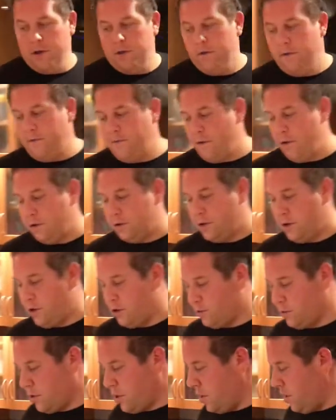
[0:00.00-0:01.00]
do first here is
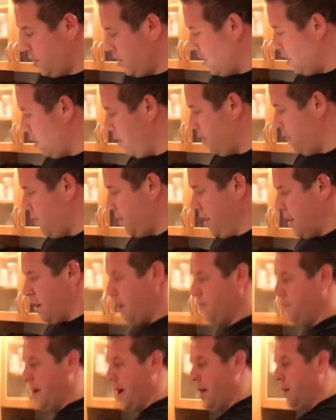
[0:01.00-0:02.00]
we got our
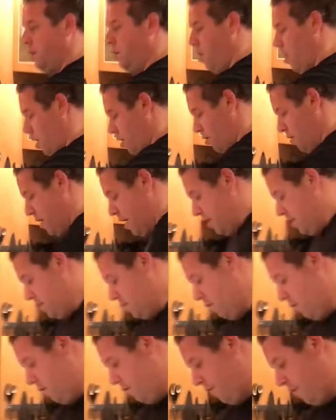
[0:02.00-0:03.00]
pot of water on
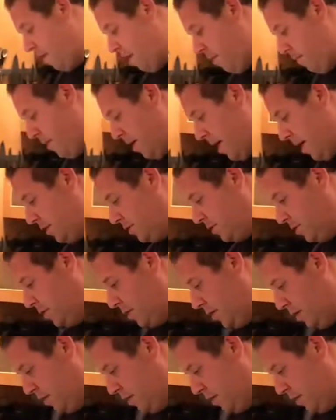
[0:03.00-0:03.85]
going for our pasta.